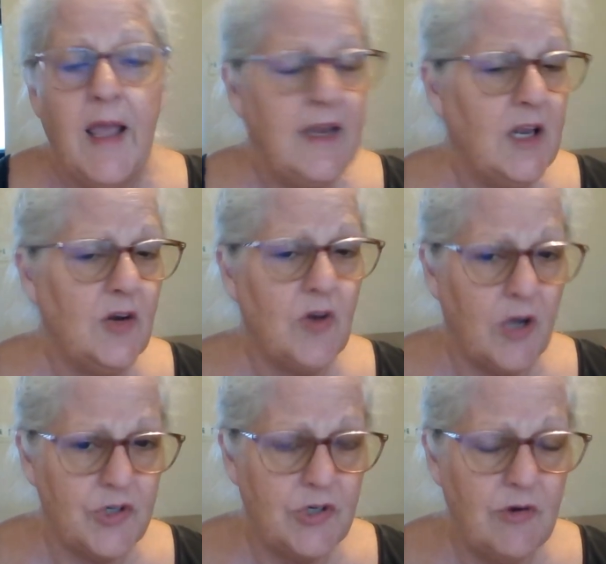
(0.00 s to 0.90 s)
It doesn't
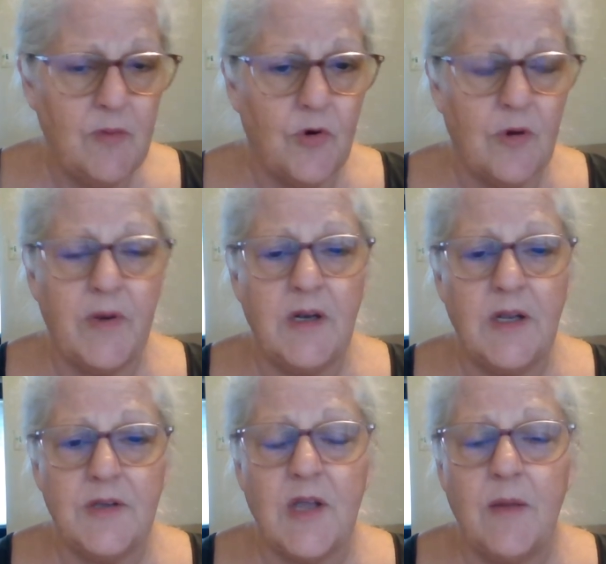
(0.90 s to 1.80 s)
cost you any more, but it
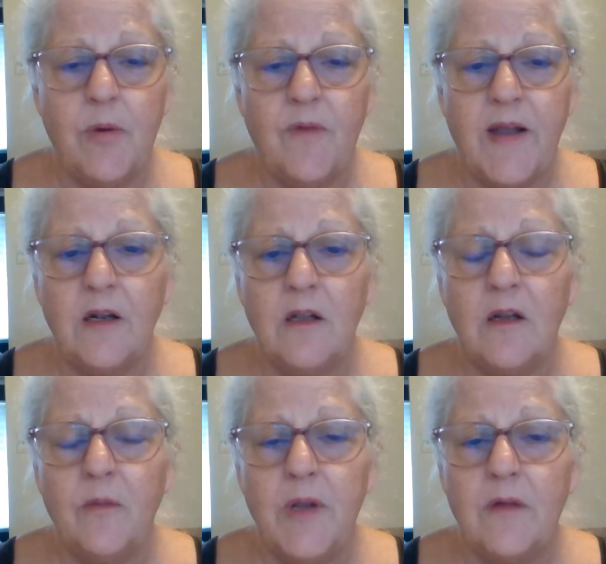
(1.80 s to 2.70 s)
does provide a
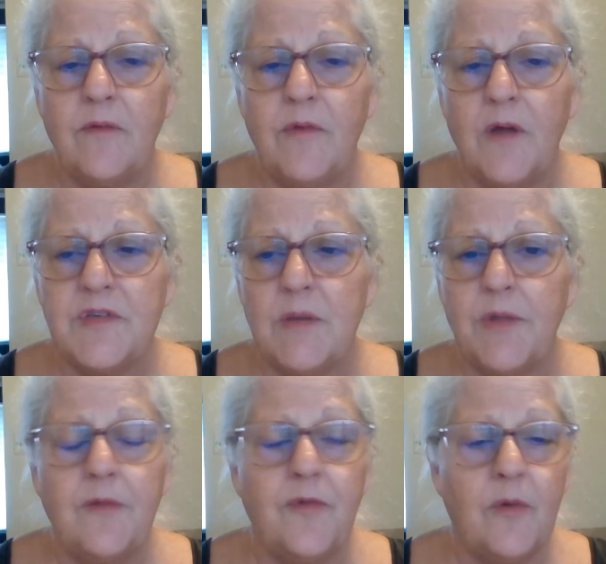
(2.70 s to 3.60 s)
little bit of
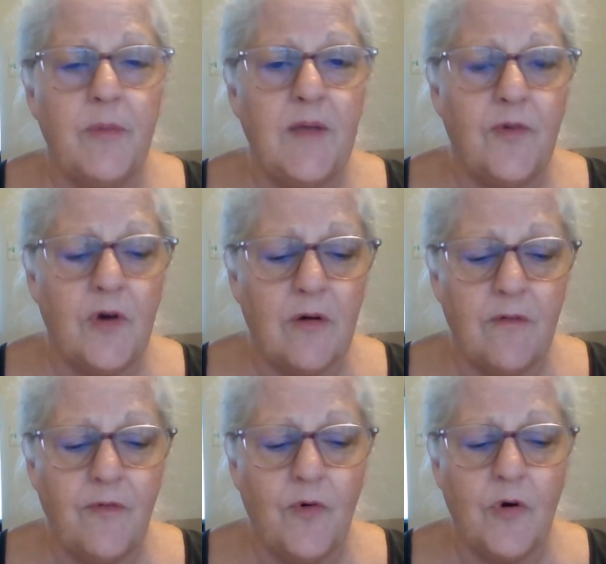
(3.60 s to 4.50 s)
something for me for
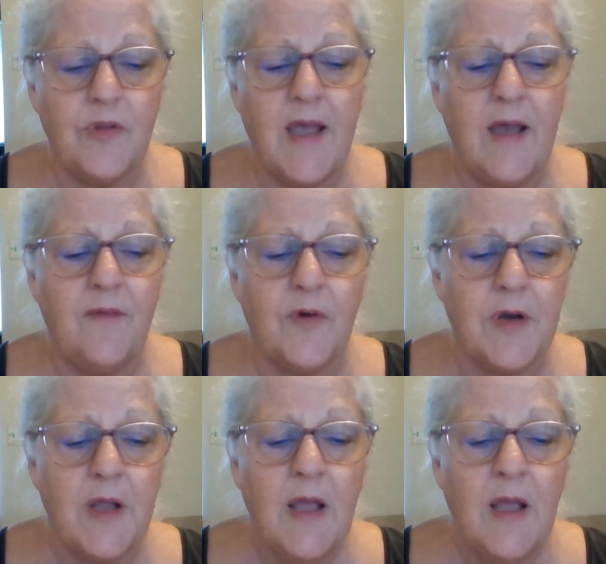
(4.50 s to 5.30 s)
the effort.